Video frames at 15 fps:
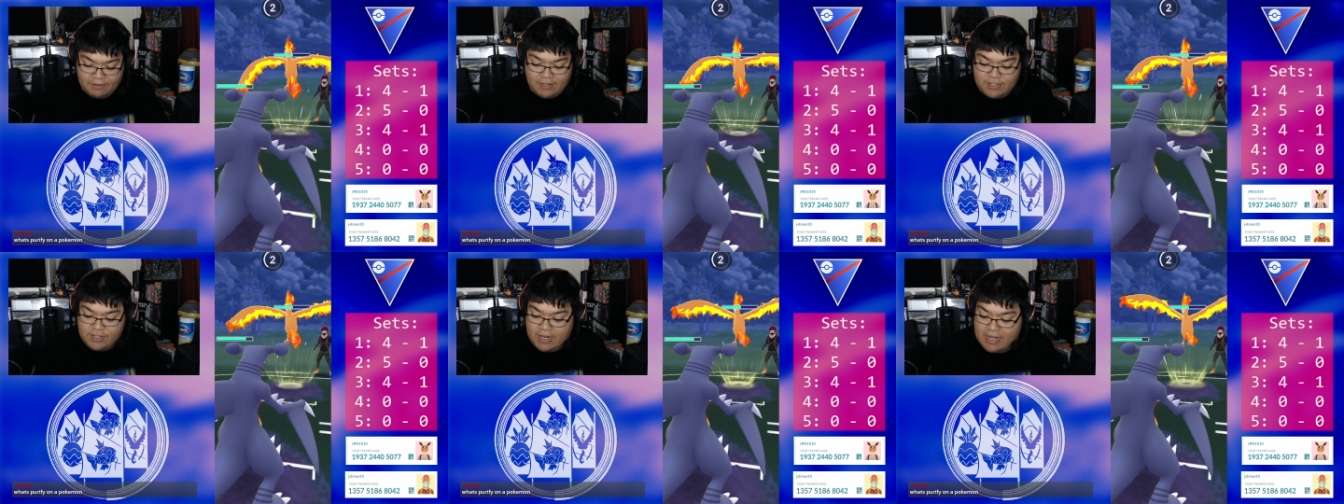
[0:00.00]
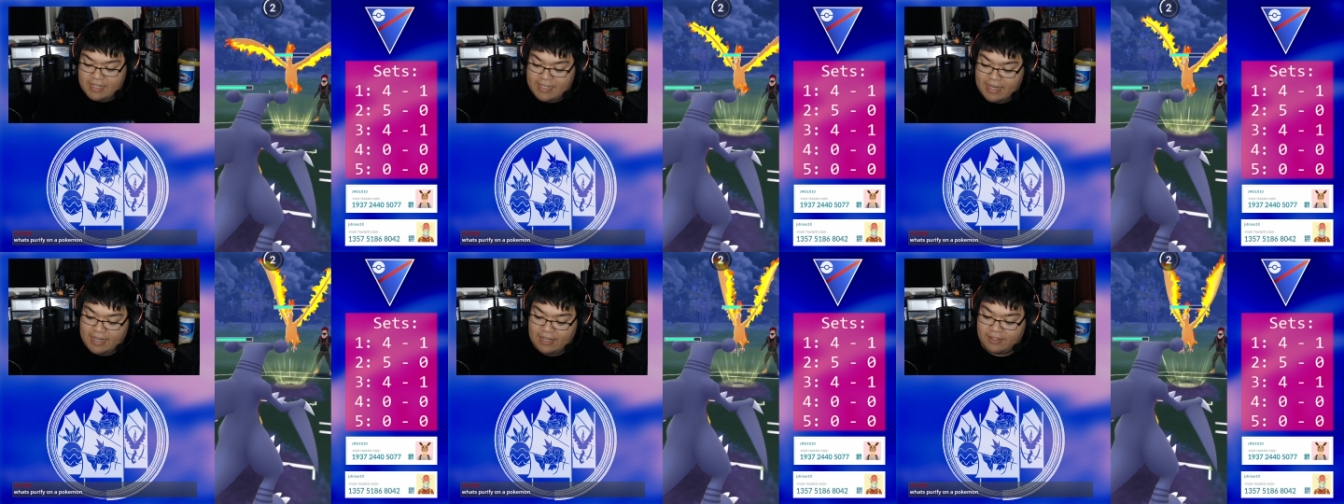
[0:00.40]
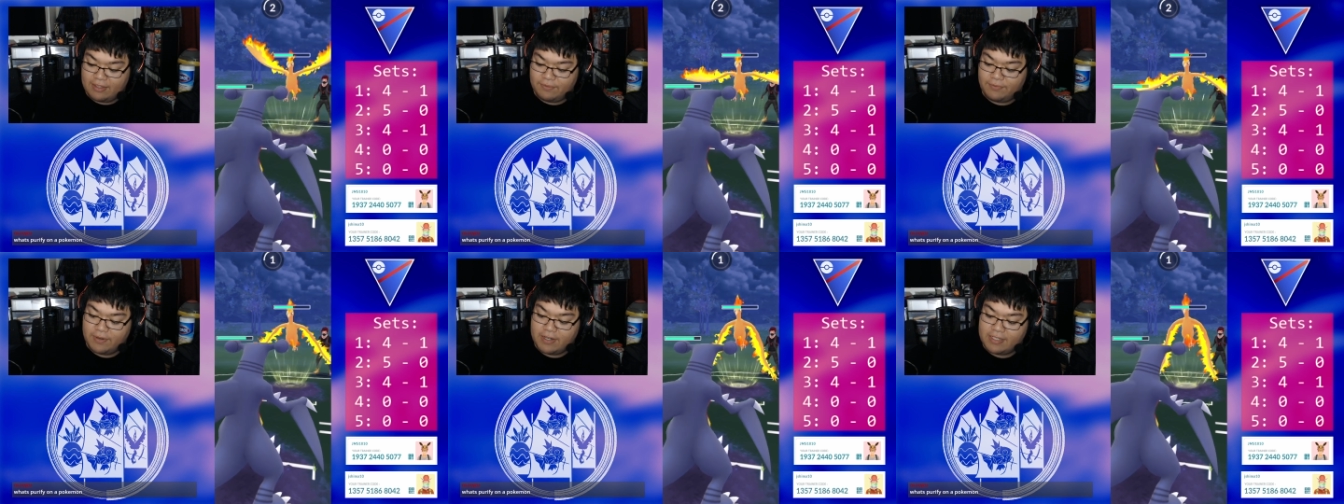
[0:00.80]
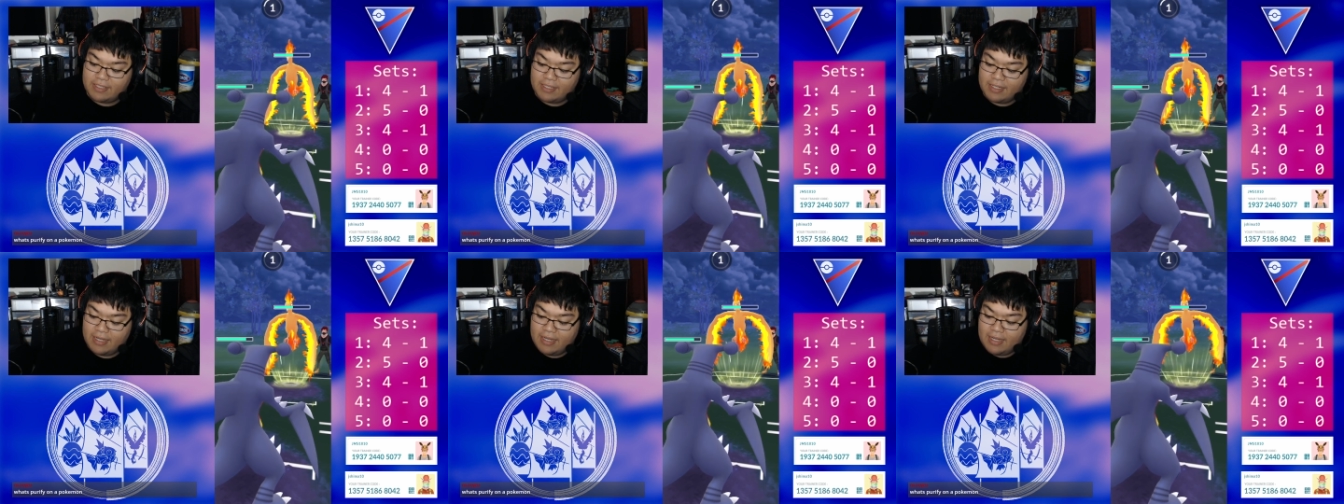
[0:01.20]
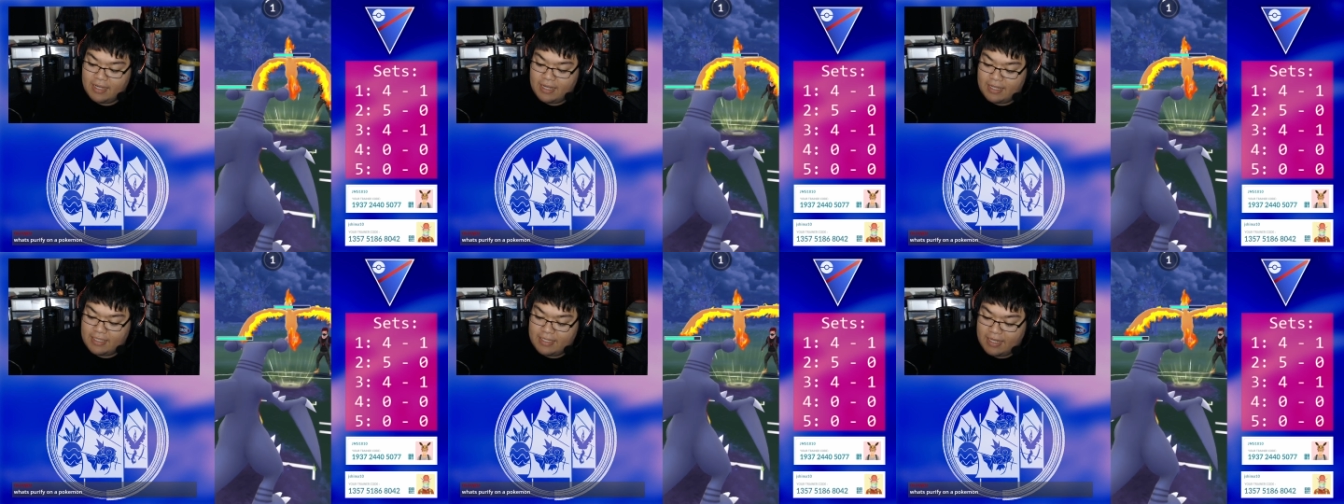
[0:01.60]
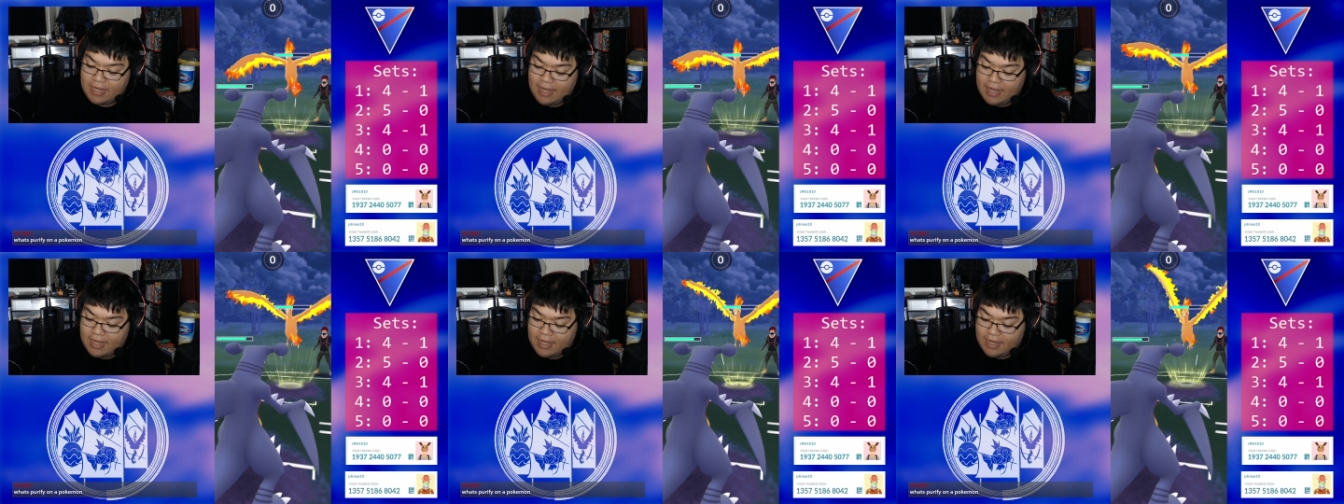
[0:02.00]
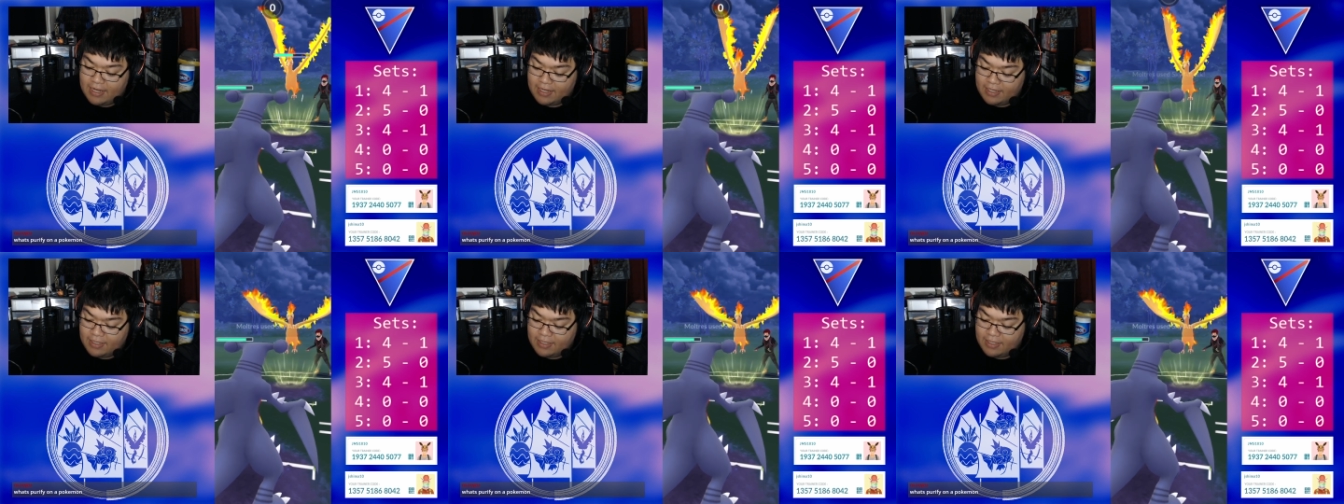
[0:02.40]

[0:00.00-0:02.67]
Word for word: to try and tank out the first attack.